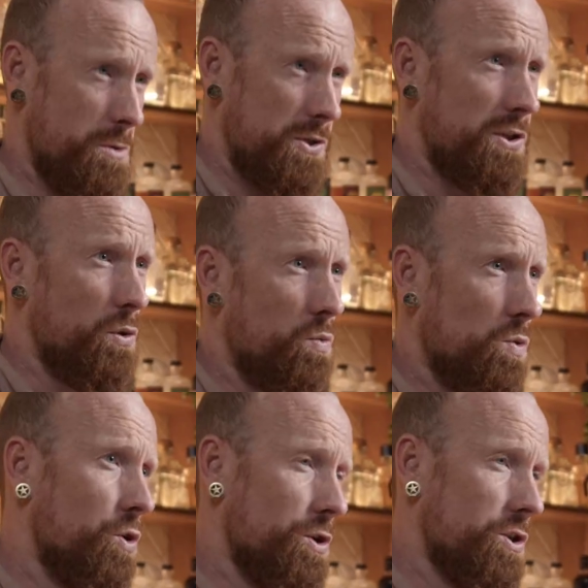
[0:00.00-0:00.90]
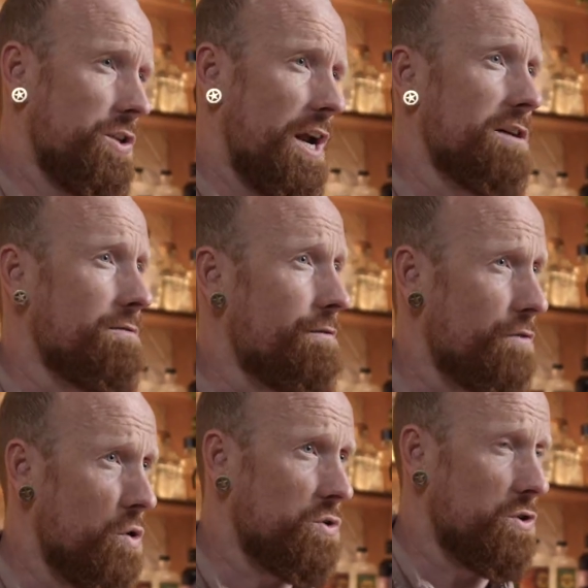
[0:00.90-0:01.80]
is still water, so it hasn't
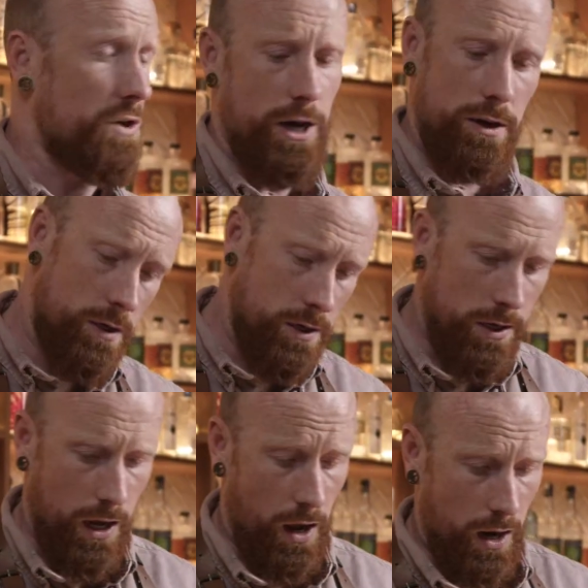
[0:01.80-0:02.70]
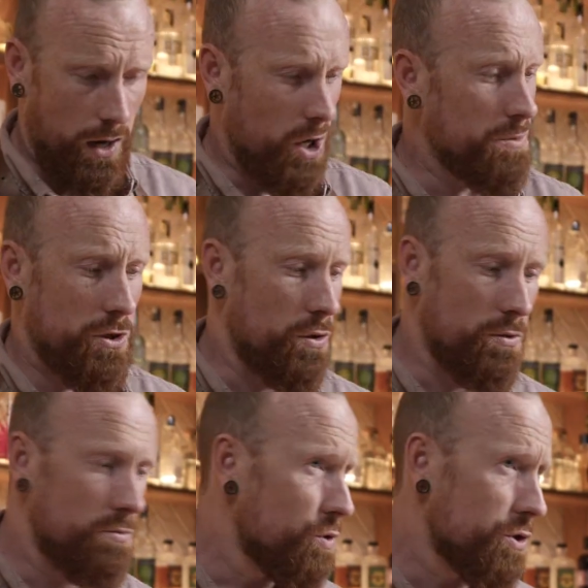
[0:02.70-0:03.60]
frozen yet. Up to
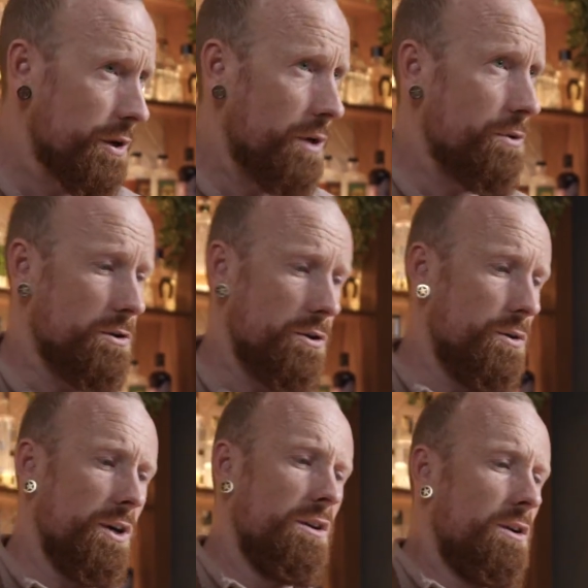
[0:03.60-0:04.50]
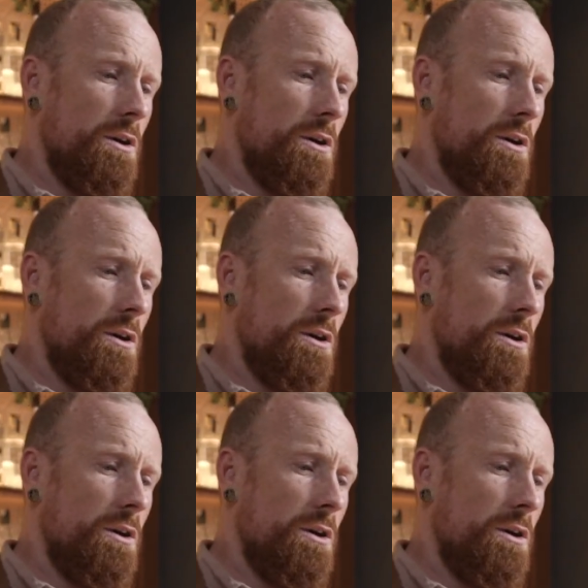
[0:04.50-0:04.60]
you which way you wanna do it.